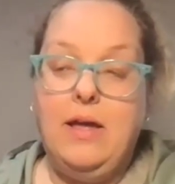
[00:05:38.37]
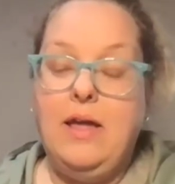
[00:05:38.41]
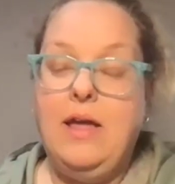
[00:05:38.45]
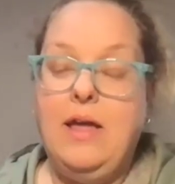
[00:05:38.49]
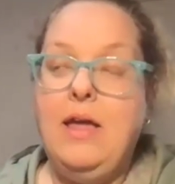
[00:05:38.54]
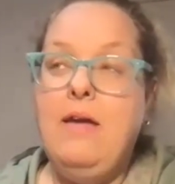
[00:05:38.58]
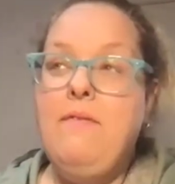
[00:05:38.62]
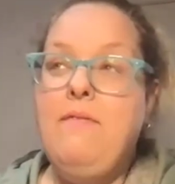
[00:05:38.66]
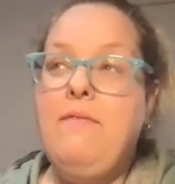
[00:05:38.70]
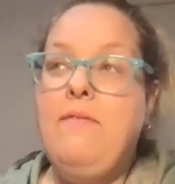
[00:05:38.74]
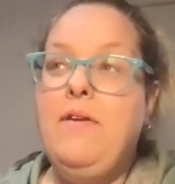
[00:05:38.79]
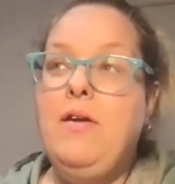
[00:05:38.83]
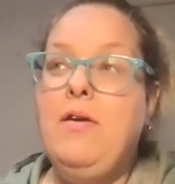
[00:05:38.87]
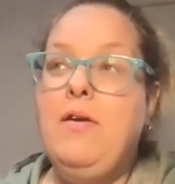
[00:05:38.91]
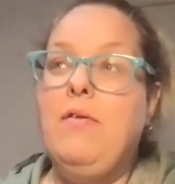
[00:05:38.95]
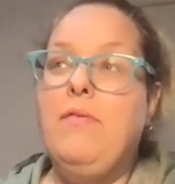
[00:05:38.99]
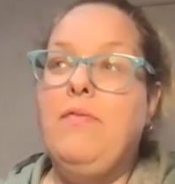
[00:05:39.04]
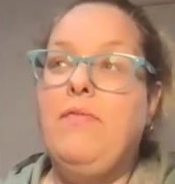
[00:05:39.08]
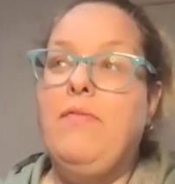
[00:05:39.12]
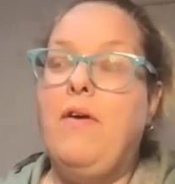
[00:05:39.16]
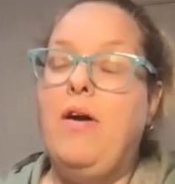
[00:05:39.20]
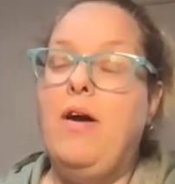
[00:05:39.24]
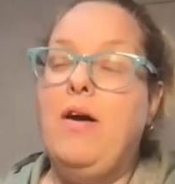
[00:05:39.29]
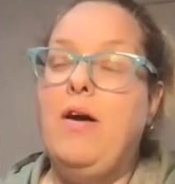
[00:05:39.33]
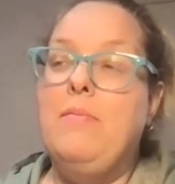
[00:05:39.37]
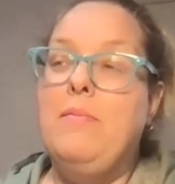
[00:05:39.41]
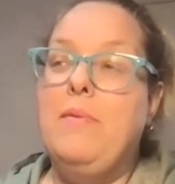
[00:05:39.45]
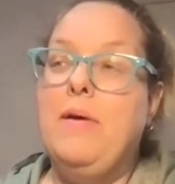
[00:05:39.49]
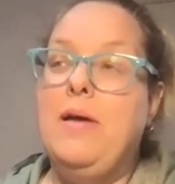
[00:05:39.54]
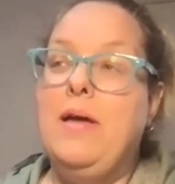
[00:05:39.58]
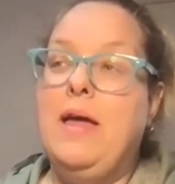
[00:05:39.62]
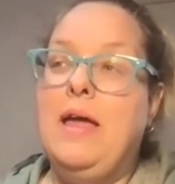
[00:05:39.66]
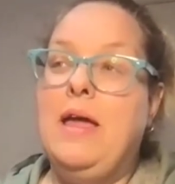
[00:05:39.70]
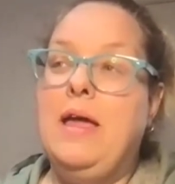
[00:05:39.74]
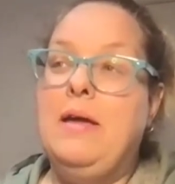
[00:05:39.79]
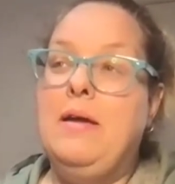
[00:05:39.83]
if you're from
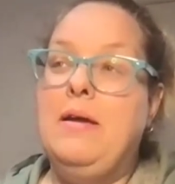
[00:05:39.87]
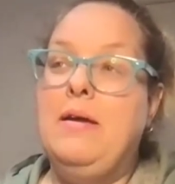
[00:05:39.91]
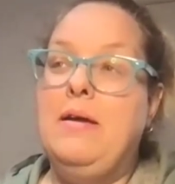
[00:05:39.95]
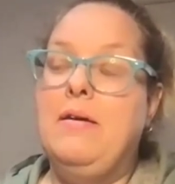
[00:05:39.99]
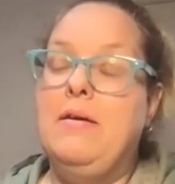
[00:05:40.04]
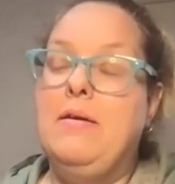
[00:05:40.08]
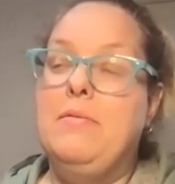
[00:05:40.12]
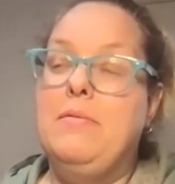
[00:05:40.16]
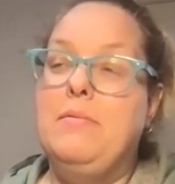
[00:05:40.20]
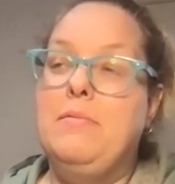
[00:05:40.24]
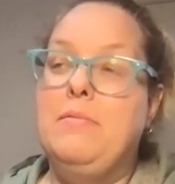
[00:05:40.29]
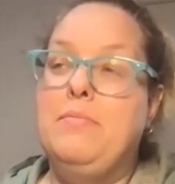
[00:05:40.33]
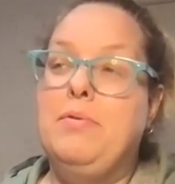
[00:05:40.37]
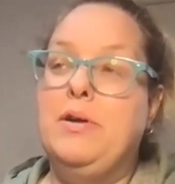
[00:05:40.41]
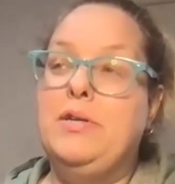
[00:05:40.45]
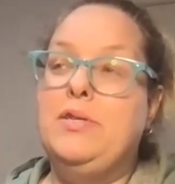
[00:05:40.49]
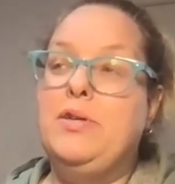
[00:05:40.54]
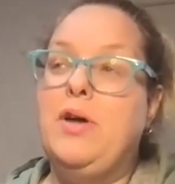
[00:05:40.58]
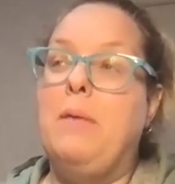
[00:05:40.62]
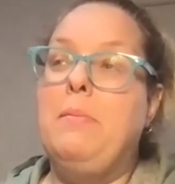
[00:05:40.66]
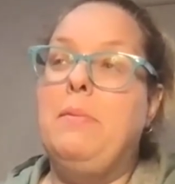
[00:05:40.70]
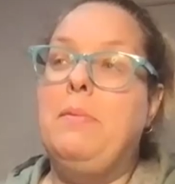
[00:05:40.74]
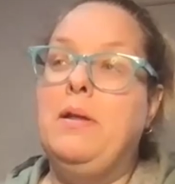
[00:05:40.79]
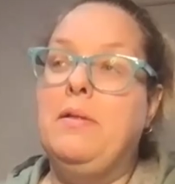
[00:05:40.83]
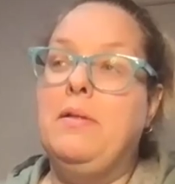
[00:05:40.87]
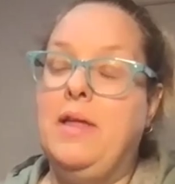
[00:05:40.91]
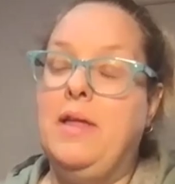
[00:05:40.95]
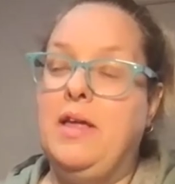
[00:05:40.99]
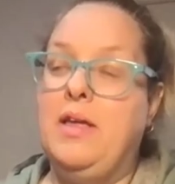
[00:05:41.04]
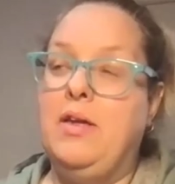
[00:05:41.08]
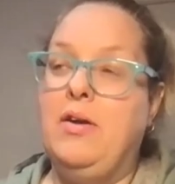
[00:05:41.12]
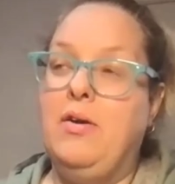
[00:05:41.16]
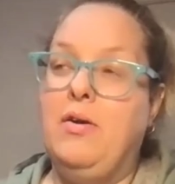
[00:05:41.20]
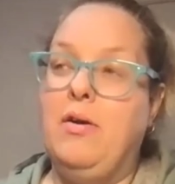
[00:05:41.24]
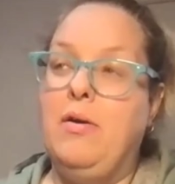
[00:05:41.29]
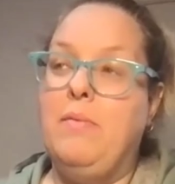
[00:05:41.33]
a predominantly
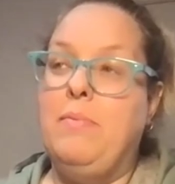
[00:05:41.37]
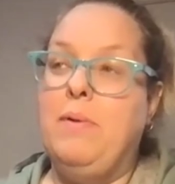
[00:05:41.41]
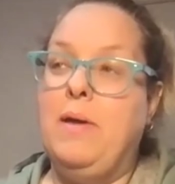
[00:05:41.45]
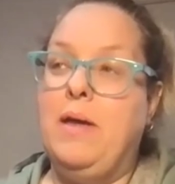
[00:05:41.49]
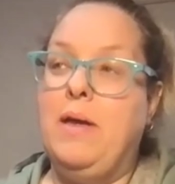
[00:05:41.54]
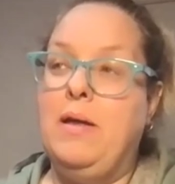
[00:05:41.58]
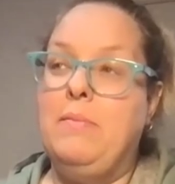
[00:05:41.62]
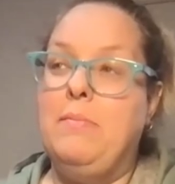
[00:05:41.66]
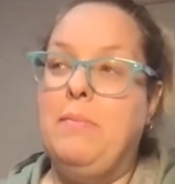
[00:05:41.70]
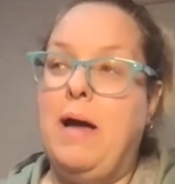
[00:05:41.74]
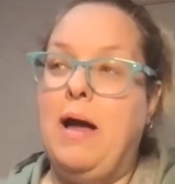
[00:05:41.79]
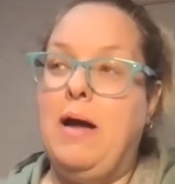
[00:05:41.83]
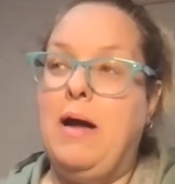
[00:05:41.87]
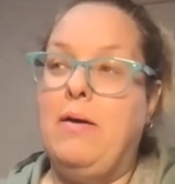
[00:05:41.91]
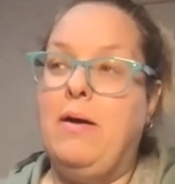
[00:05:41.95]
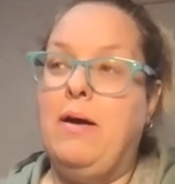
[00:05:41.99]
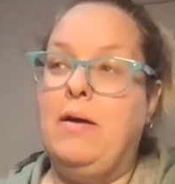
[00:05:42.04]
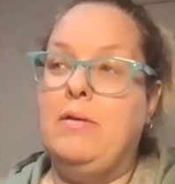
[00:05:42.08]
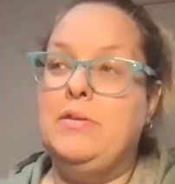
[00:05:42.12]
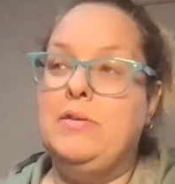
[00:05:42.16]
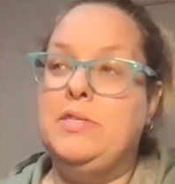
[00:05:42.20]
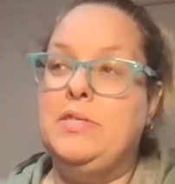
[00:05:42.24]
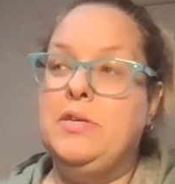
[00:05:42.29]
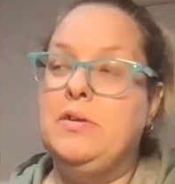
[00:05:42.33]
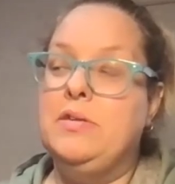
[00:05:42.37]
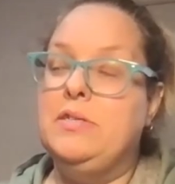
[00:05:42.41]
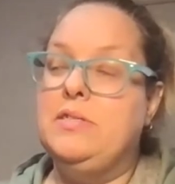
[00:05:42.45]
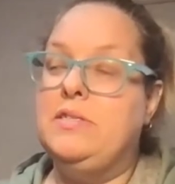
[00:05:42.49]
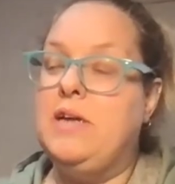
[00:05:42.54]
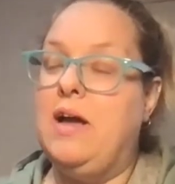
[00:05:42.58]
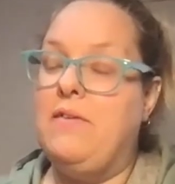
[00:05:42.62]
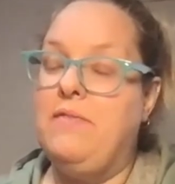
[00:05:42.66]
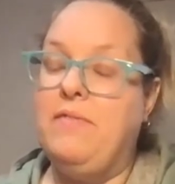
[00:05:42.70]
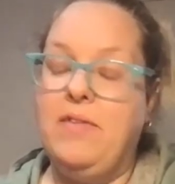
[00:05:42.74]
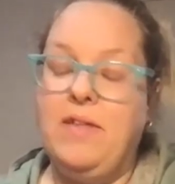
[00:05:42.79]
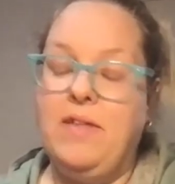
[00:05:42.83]
European background, you're
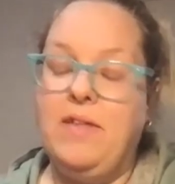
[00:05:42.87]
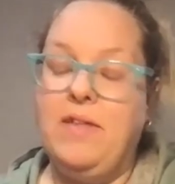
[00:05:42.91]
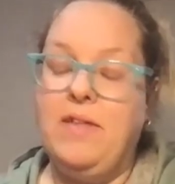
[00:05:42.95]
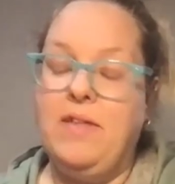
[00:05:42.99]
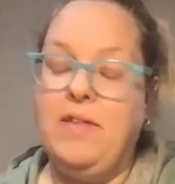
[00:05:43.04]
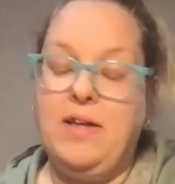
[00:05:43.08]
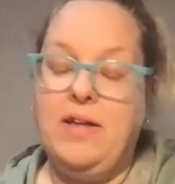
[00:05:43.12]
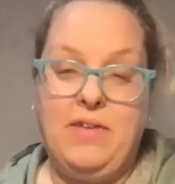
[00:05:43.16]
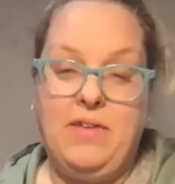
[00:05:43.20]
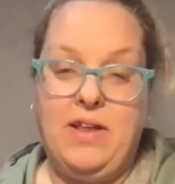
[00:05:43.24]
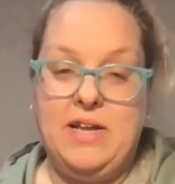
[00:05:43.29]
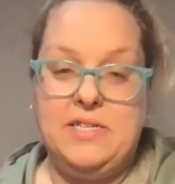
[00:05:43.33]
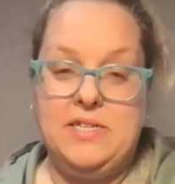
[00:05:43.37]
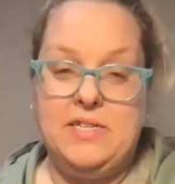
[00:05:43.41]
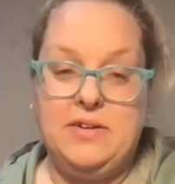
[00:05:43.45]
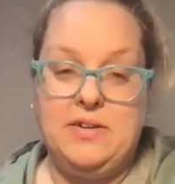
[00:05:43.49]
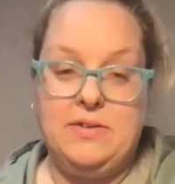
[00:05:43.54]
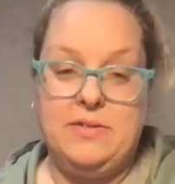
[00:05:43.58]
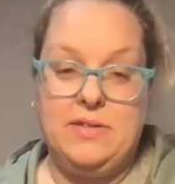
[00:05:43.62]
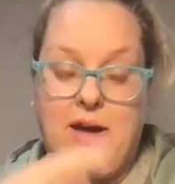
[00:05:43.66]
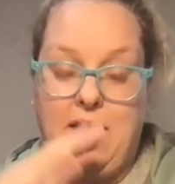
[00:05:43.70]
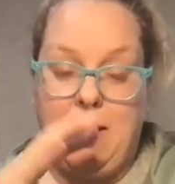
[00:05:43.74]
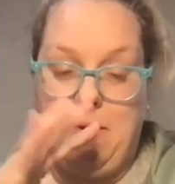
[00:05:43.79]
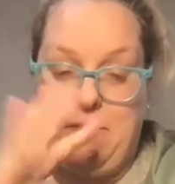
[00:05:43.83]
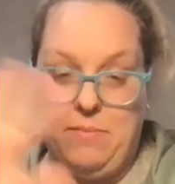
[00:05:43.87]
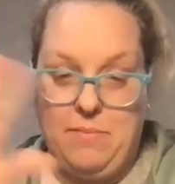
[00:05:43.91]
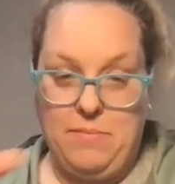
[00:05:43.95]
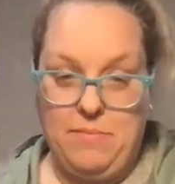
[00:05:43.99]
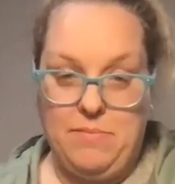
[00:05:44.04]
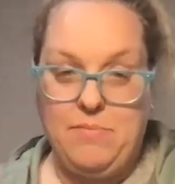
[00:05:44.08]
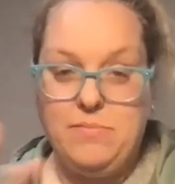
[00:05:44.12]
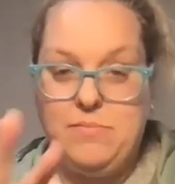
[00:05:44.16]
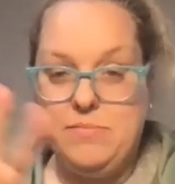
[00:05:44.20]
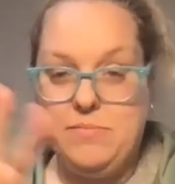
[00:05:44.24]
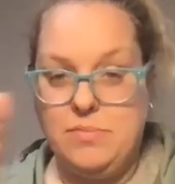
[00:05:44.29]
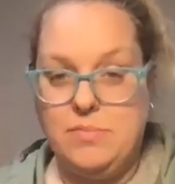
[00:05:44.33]
definitely going to have an easier time
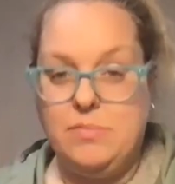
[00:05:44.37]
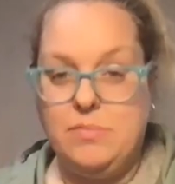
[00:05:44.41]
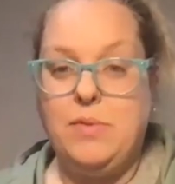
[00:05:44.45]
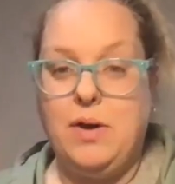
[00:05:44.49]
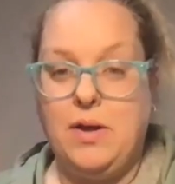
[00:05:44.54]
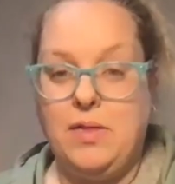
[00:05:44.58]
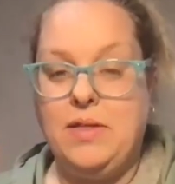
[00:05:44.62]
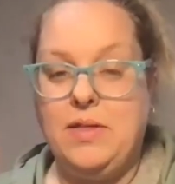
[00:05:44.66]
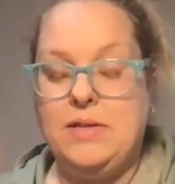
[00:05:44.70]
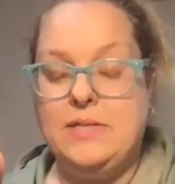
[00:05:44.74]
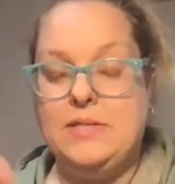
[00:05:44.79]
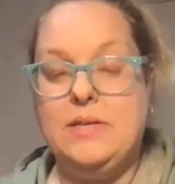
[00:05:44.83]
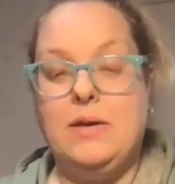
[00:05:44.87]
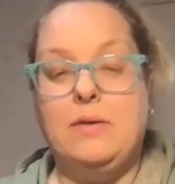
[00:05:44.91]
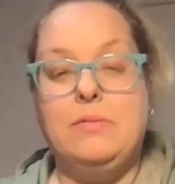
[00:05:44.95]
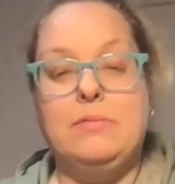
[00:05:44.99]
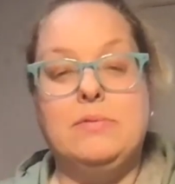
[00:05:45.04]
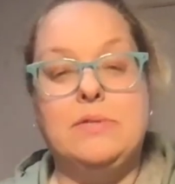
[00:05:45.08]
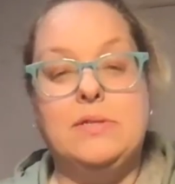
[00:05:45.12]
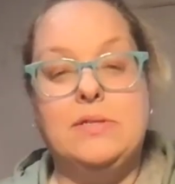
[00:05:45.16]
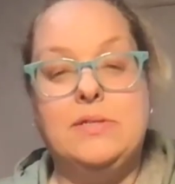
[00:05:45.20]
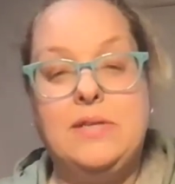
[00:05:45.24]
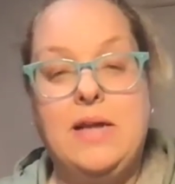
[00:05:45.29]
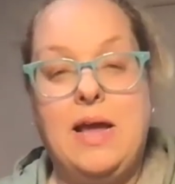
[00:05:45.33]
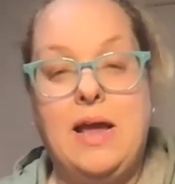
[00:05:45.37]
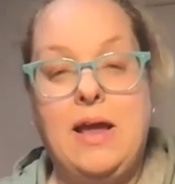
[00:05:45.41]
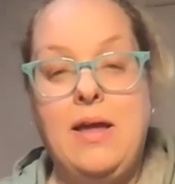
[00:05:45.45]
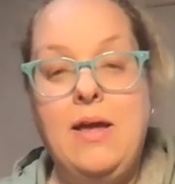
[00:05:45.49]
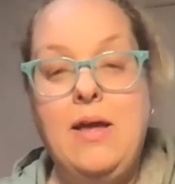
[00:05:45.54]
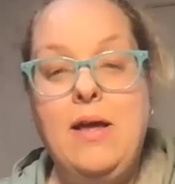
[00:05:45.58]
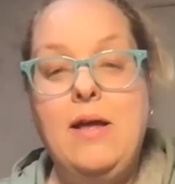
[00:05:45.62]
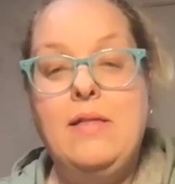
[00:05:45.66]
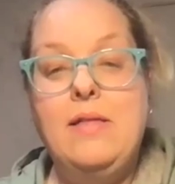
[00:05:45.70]
with this, I will say.